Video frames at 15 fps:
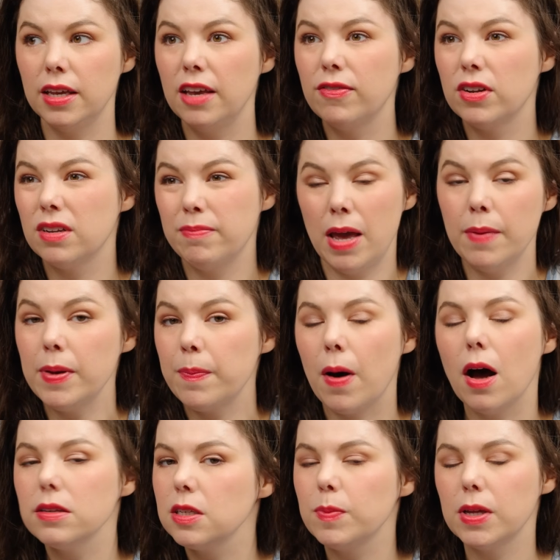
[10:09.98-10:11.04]
even maybe
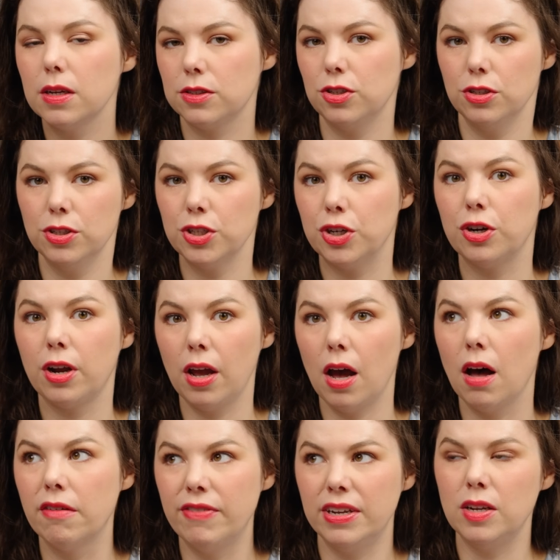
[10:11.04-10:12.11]
possibly a certain degree
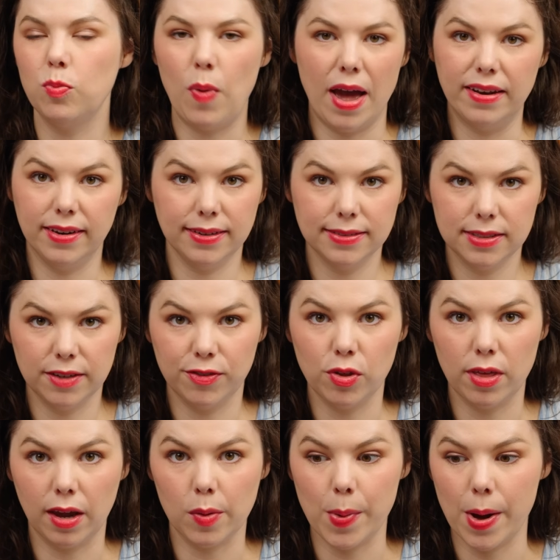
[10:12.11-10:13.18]
of independence if you
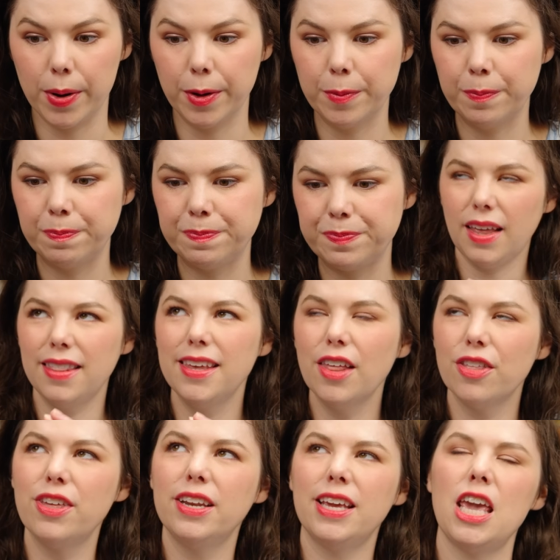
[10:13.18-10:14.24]
think about it. The
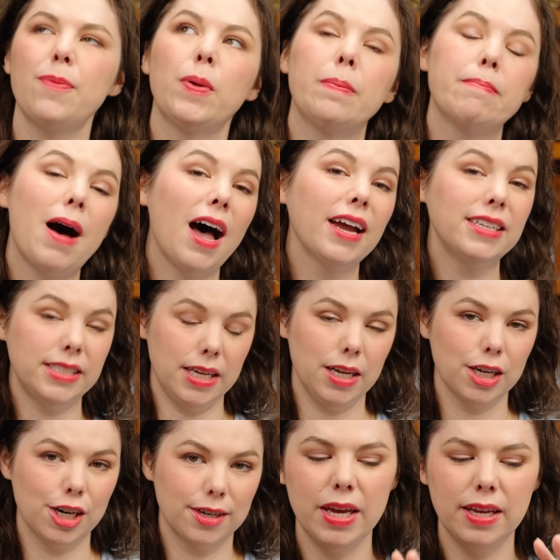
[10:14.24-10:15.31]
other thing to keep in mind
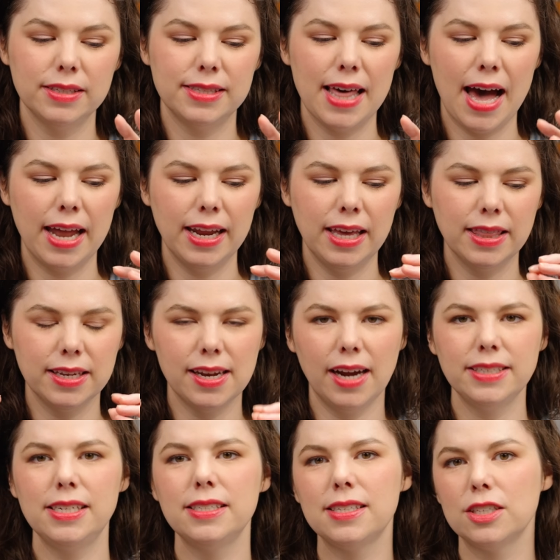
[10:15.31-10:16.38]
here is that in the
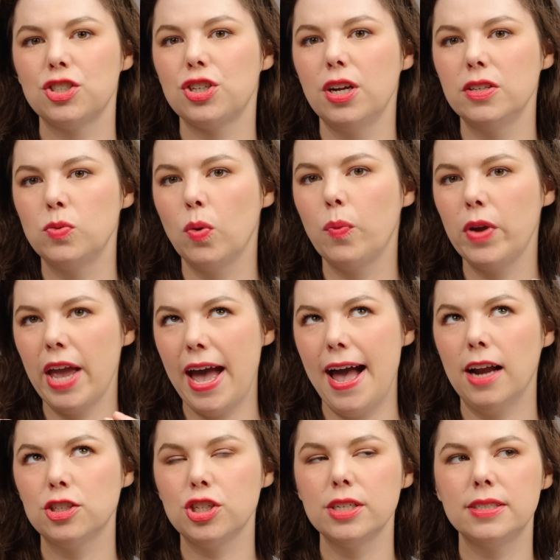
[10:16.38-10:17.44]
19th century is when we
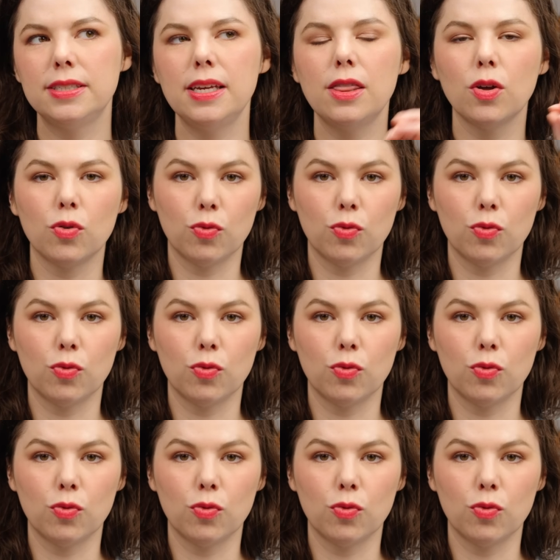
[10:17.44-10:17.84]
actually see the